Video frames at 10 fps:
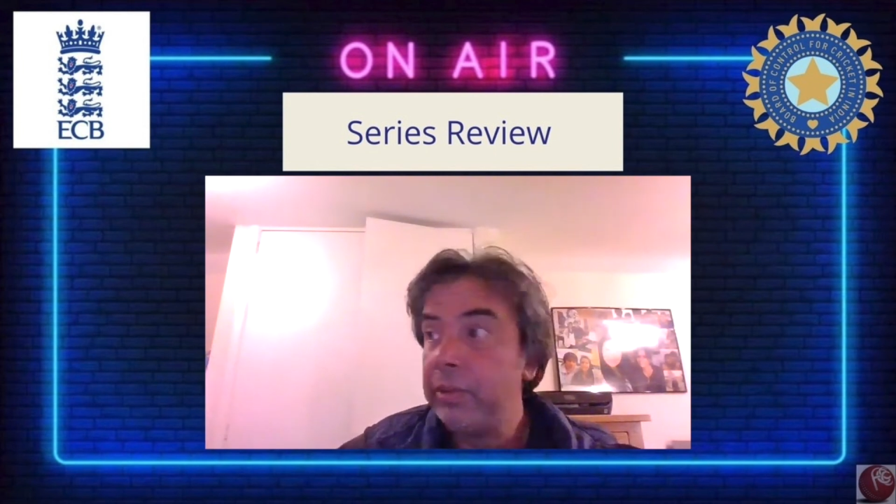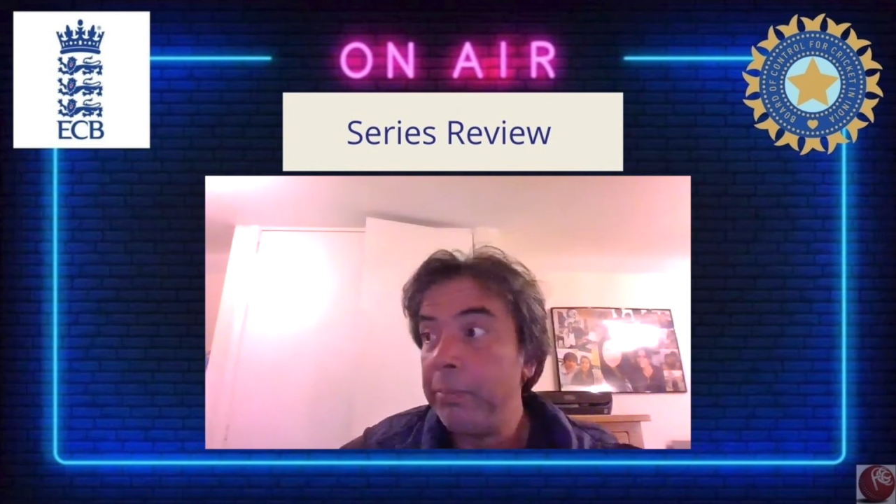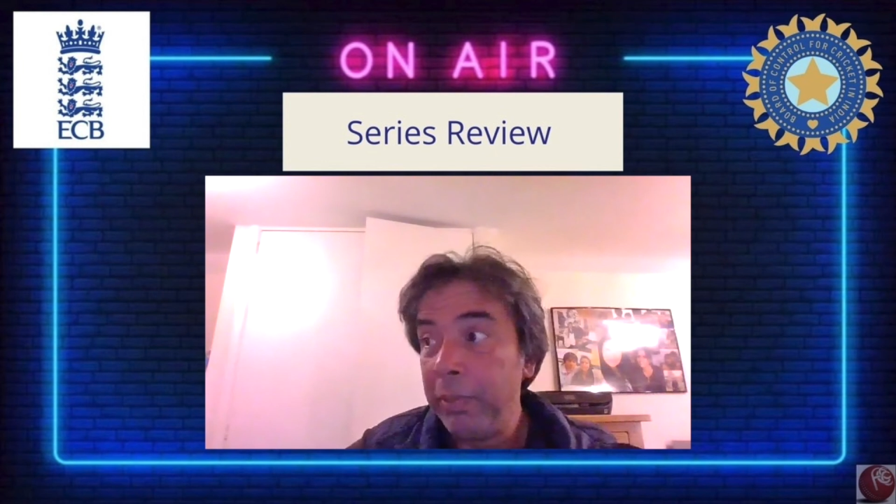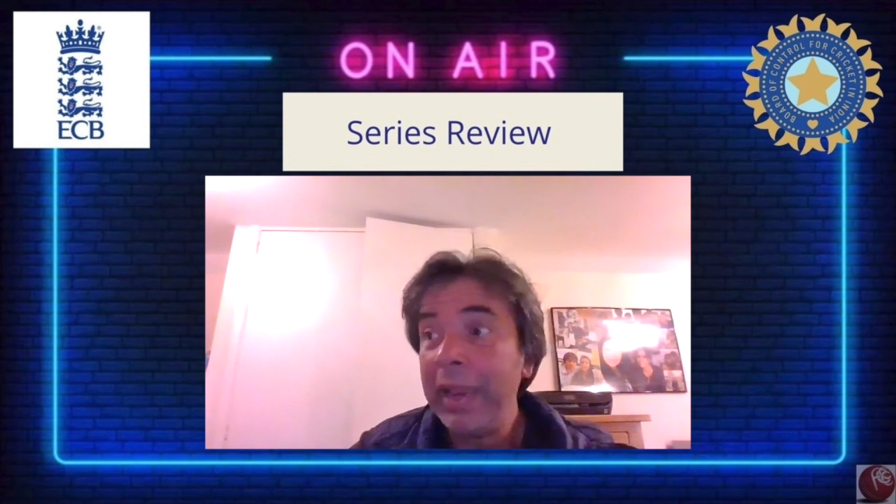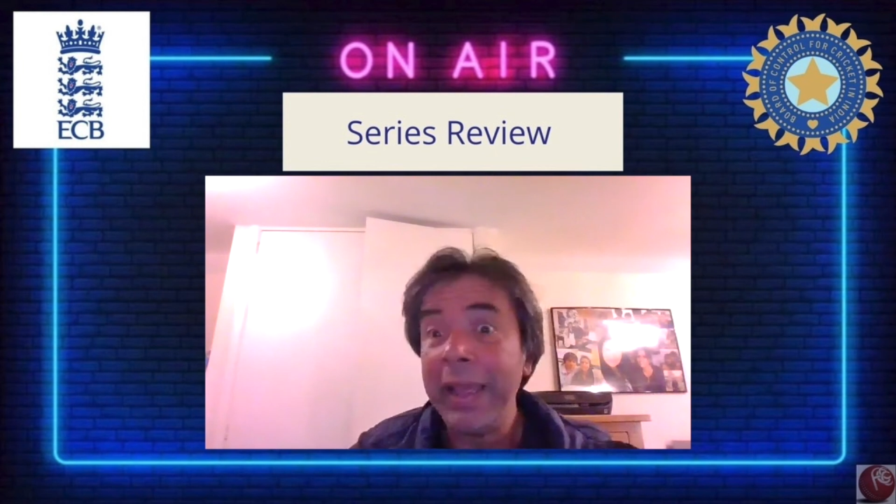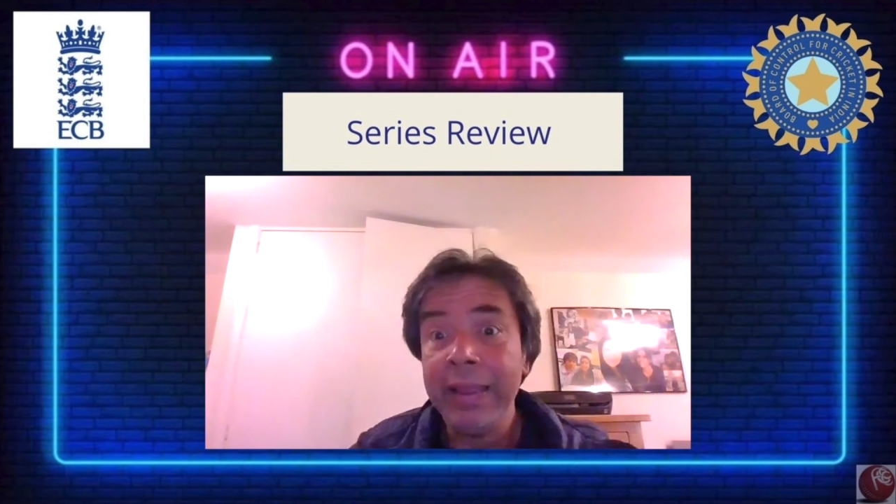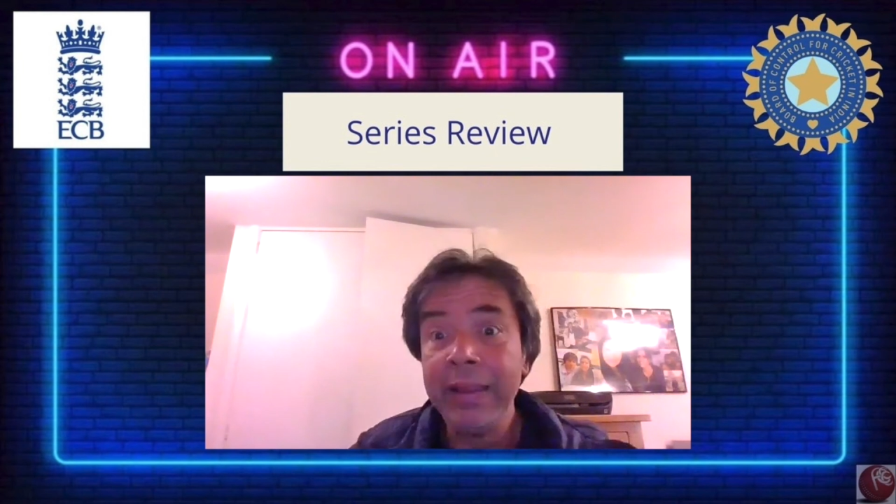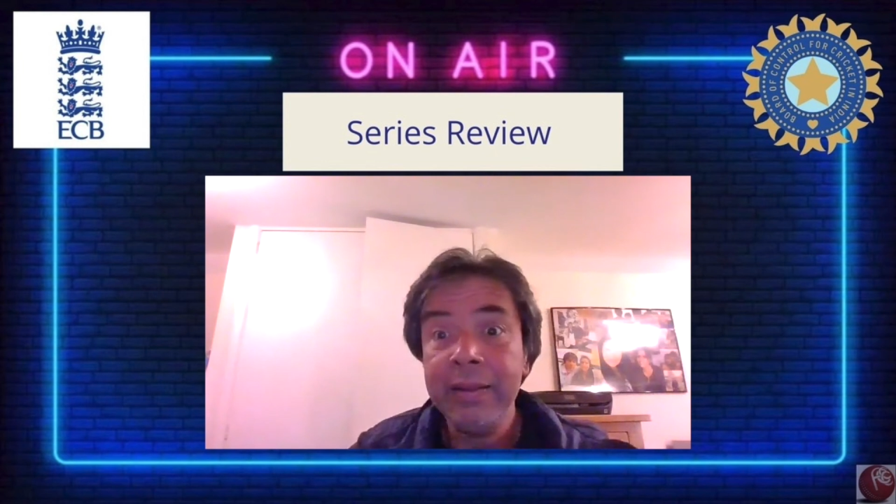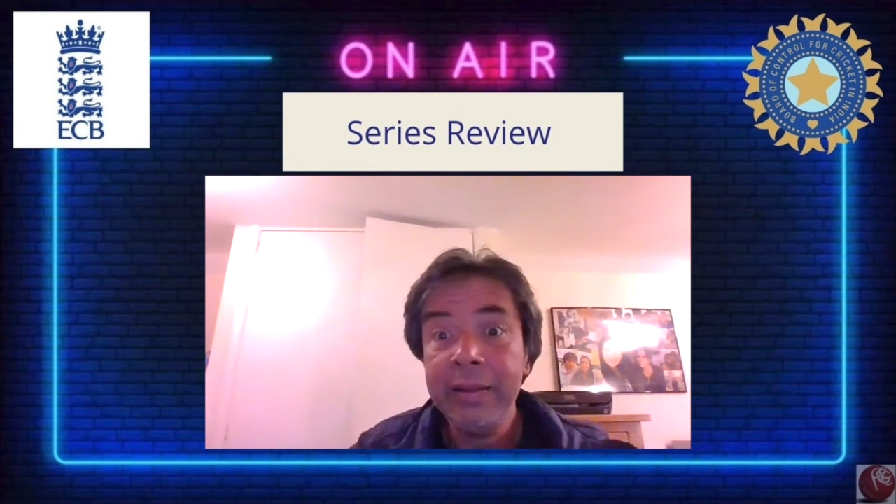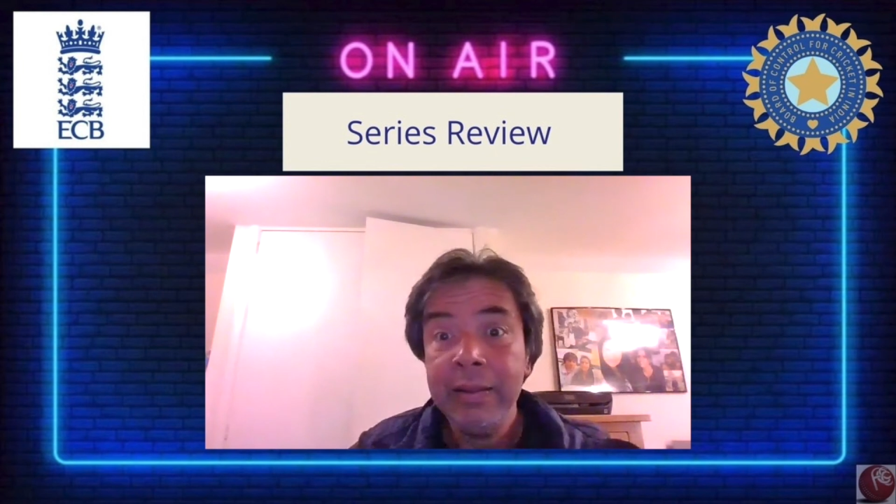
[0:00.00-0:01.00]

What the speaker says: they played